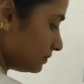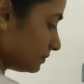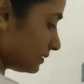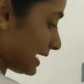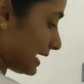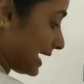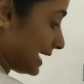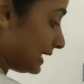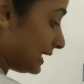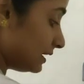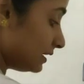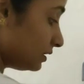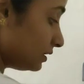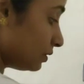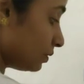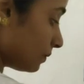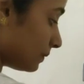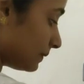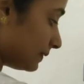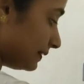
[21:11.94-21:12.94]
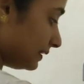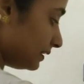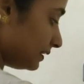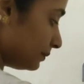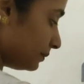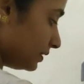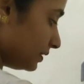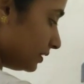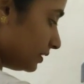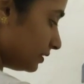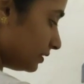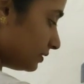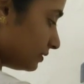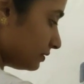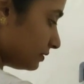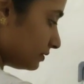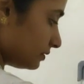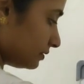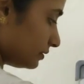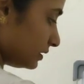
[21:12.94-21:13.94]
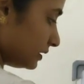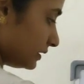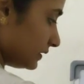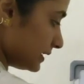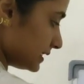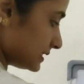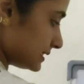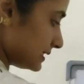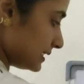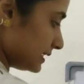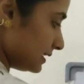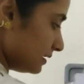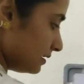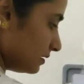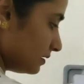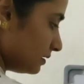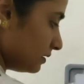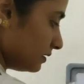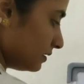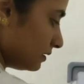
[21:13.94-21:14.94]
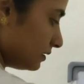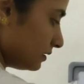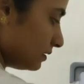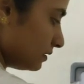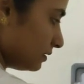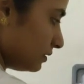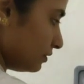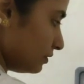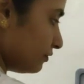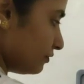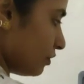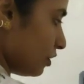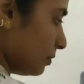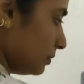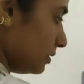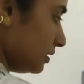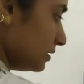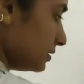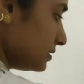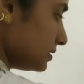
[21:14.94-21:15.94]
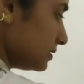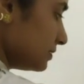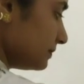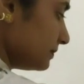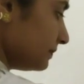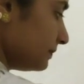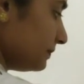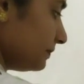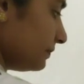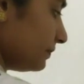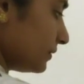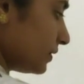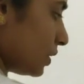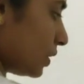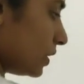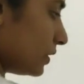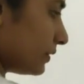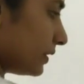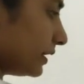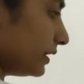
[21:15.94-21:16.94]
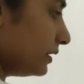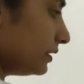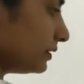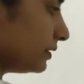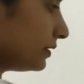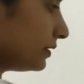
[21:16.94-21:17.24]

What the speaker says: I'll only be erasing the formulas, alright,